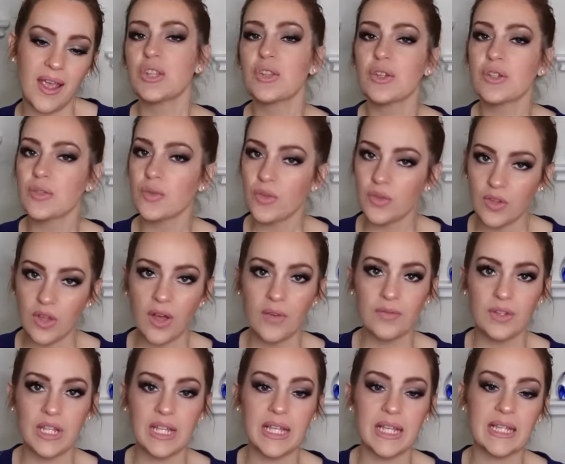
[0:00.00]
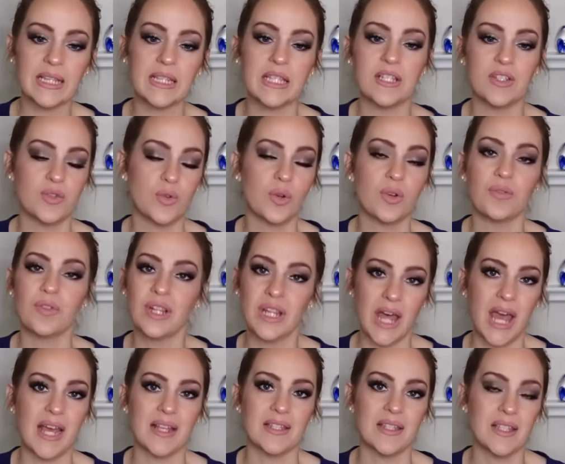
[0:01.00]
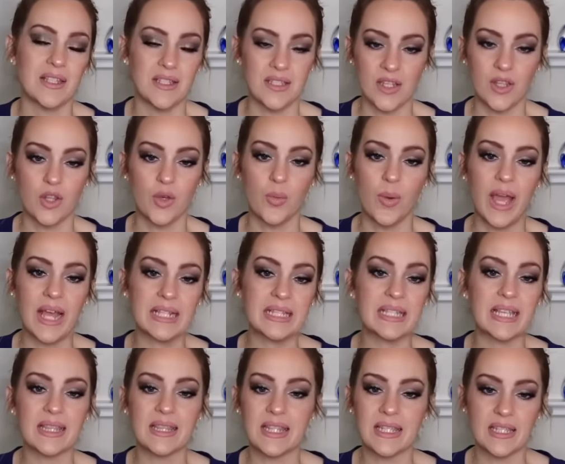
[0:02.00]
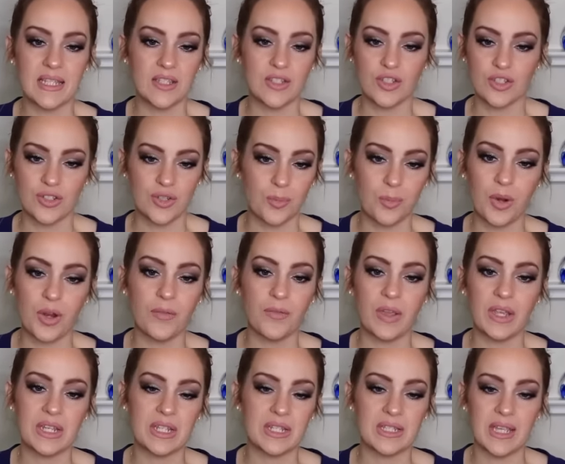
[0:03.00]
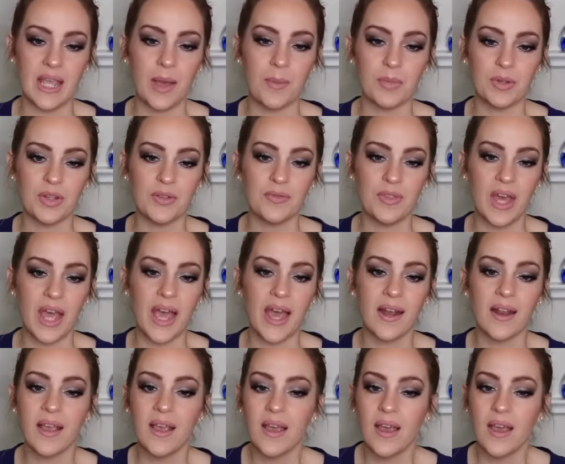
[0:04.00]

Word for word: She looks lovely in these sort of classic silhouettes, and this is just a perfect example of that